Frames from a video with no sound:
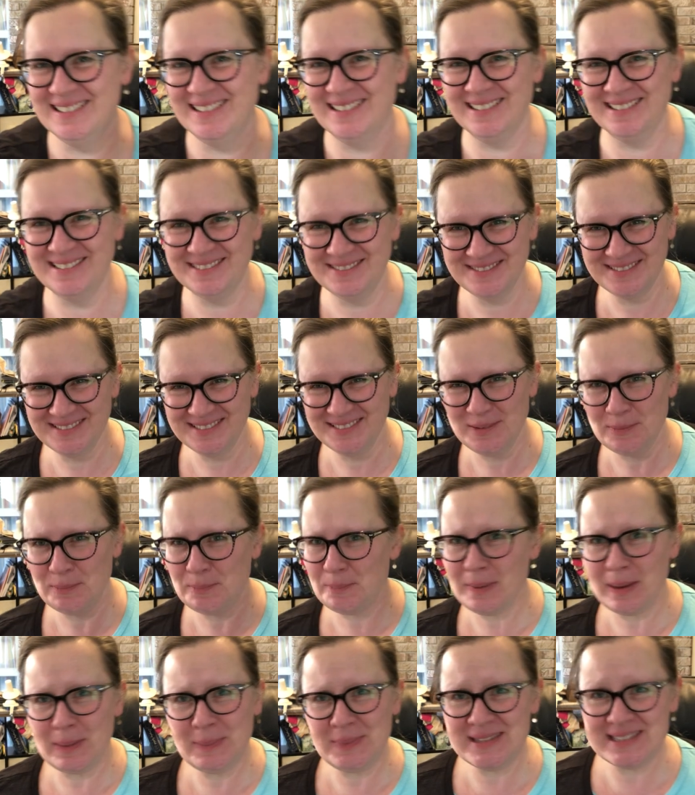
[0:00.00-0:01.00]

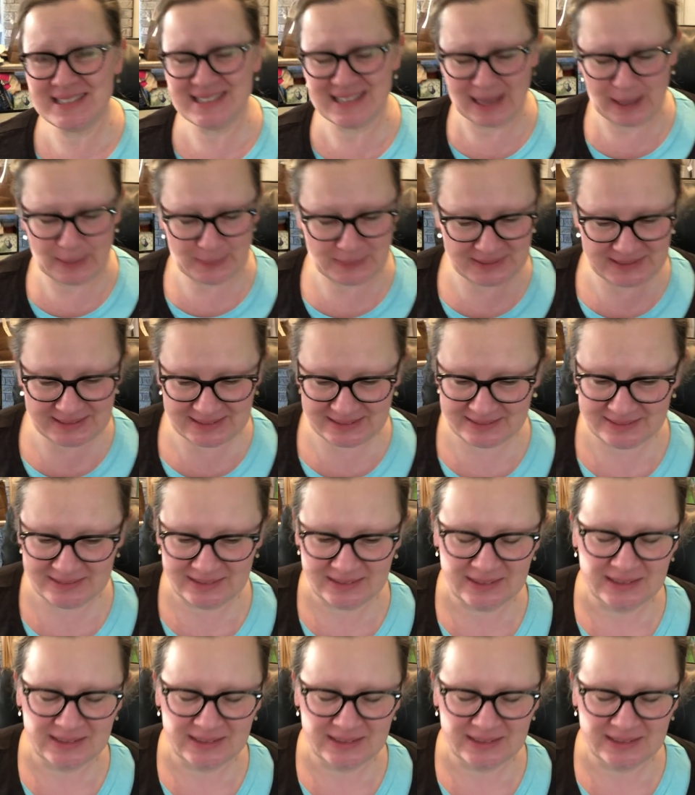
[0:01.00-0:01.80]
baby steps.